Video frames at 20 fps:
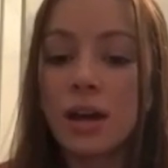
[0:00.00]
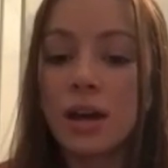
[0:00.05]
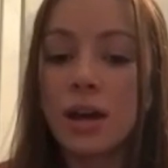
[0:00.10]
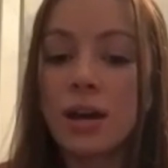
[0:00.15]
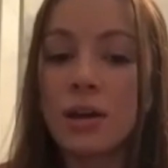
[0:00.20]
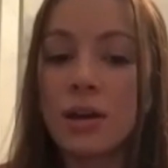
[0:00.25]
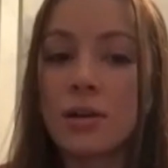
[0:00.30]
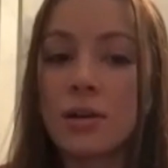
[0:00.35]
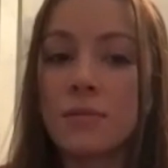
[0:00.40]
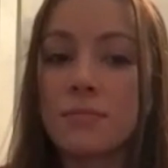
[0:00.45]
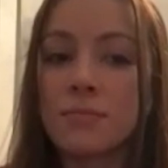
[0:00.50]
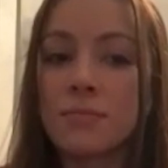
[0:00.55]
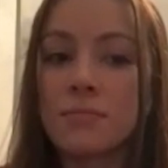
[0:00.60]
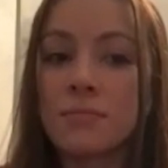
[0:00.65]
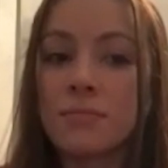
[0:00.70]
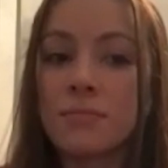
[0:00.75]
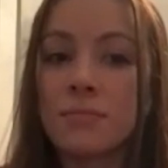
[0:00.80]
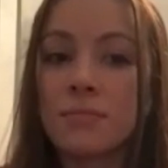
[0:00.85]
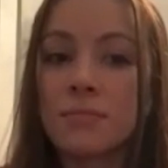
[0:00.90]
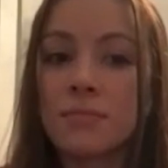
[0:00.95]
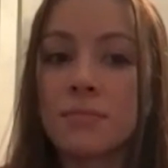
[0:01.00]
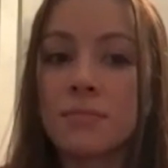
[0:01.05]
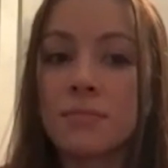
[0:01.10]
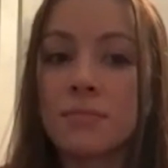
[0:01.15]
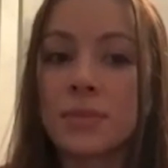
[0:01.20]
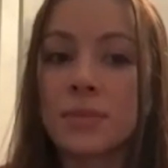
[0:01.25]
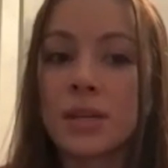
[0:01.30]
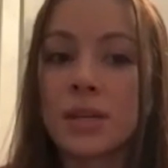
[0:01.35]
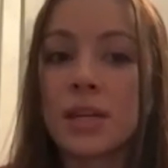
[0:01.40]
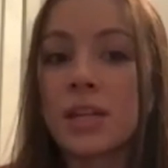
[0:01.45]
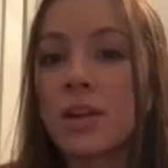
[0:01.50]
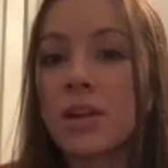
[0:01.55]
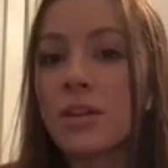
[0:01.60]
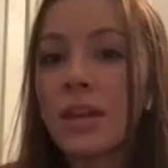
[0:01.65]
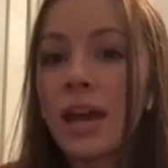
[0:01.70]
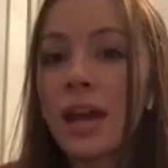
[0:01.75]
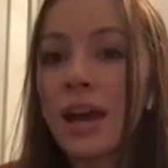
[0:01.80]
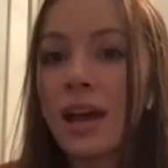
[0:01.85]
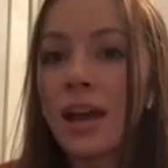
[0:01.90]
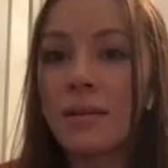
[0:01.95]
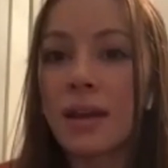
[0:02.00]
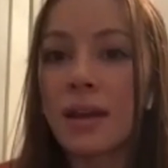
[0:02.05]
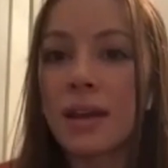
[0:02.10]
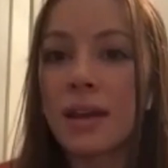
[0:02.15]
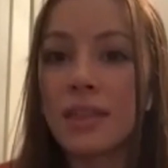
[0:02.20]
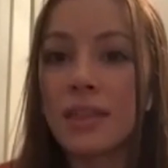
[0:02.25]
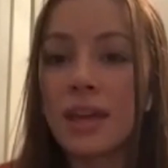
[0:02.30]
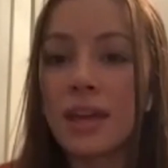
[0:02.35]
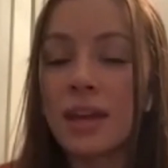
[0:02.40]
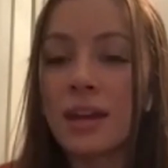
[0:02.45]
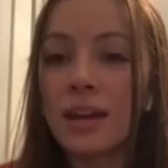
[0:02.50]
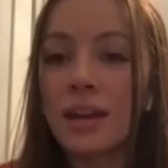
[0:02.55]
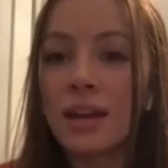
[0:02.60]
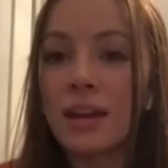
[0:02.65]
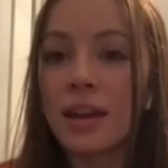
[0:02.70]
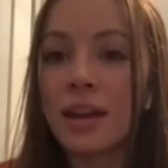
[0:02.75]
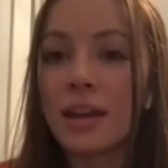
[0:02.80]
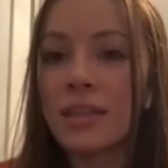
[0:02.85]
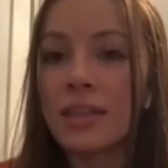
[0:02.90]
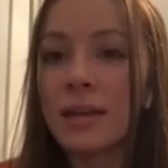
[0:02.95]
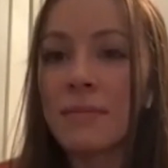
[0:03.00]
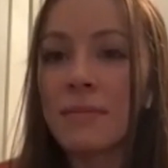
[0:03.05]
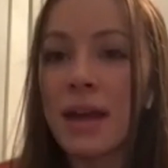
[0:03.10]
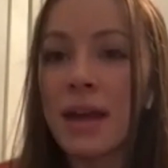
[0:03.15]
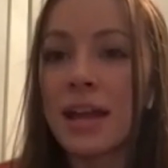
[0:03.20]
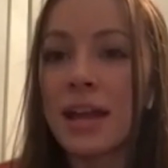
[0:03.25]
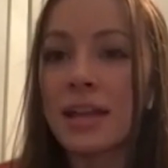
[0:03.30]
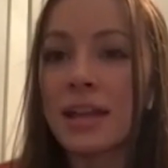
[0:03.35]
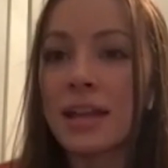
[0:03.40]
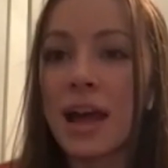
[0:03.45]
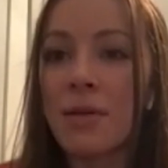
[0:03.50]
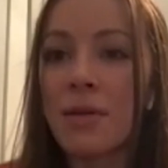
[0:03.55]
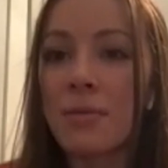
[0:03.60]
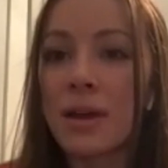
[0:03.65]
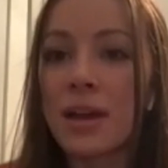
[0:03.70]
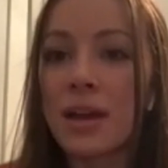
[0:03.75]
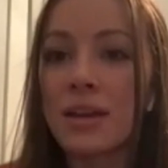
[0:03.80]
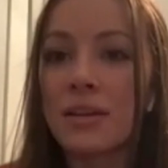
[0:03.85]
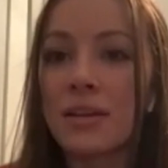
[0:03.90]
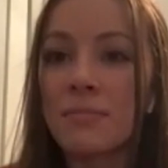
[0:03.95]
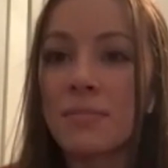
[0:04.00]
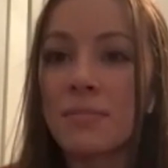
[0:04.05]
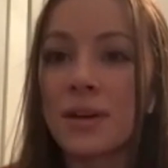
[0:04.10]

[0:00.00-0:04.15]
But you know, yeah, I think I'm heading that way,